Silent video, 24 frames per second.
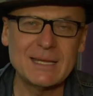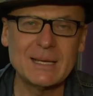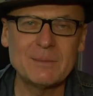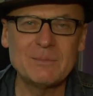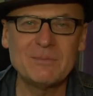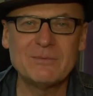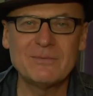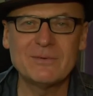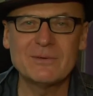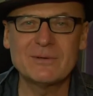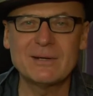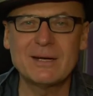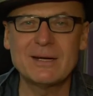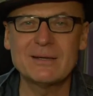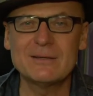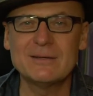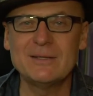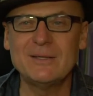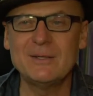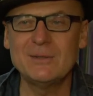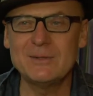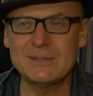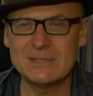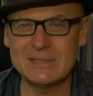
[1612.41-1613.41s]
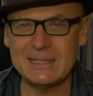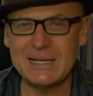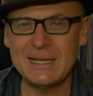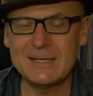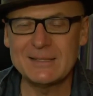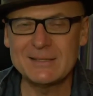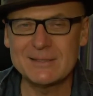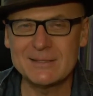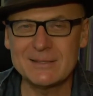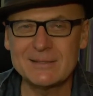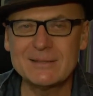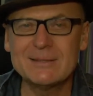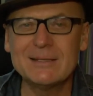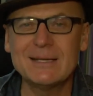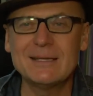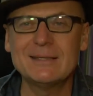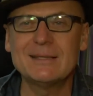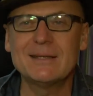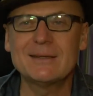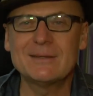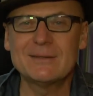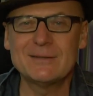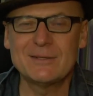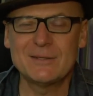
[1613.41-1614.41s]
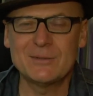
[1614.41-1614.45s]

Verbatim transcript: up for our newsletter and our